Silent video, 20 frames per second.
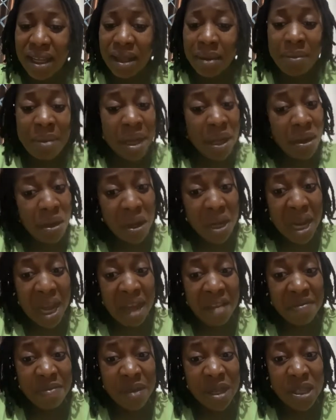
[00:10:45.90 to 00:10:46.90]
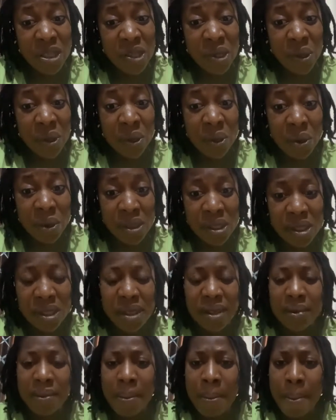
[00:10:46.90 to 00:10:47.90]
May God have mercy on us.
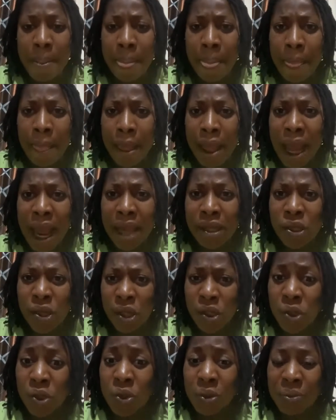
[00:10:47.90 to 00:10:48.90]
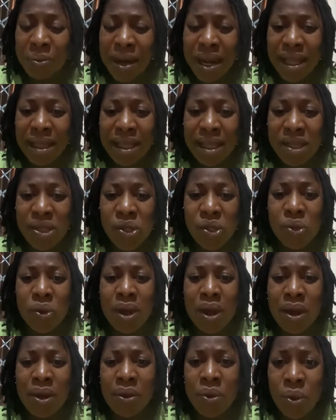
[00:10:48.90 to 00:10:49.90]
I thought to bring this to
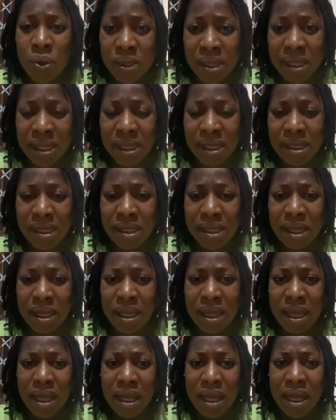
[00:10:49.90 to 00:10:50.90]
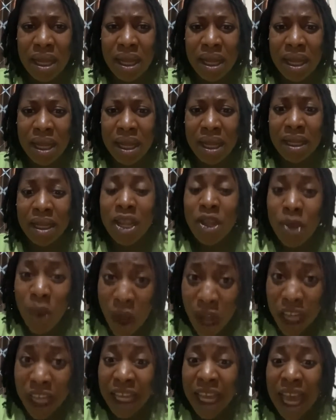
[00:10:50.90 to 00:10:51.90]
our notice. The
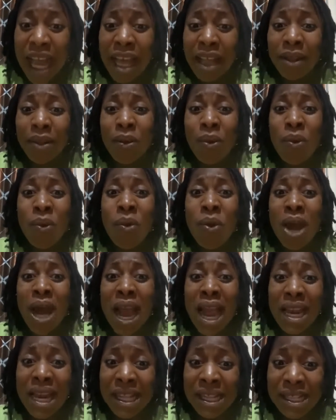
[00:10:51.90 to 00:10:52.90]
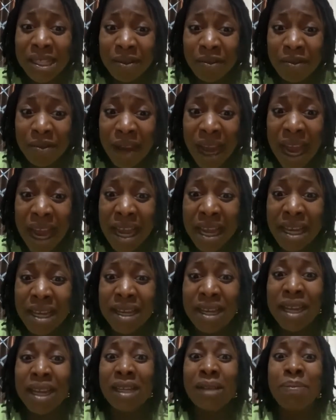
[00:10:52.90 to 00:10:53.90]
young girl who identified
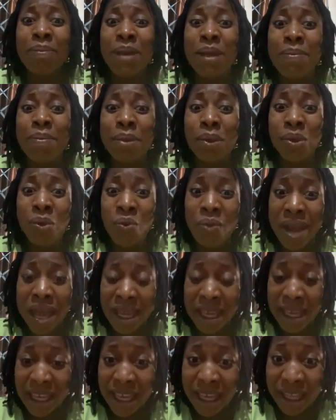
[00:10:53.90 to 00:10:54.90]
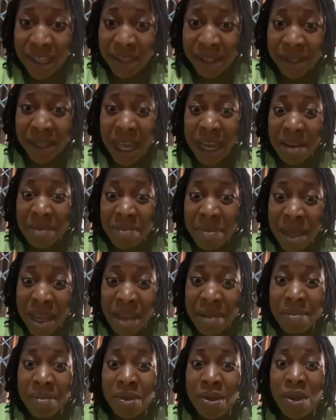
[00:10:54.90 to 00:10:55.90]
that people were killed and
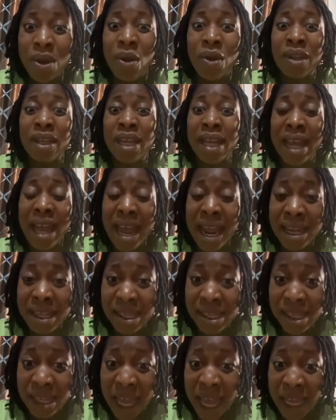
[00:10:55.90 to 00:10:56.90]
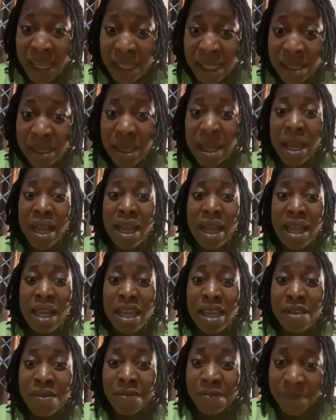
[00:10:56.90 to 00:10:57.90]
maimed on the EndSARS
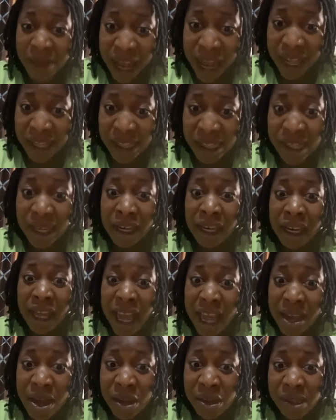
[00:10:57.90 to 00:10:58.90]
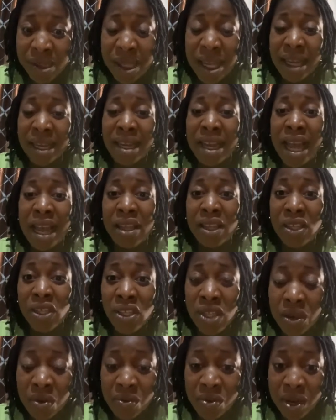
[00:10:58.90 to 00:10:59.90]
event in Lagos State,
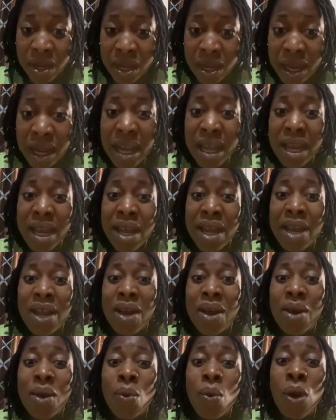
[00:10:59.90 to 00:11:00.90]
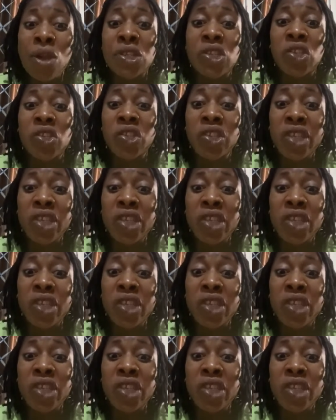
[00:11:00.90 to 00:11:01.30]
Nigeria, was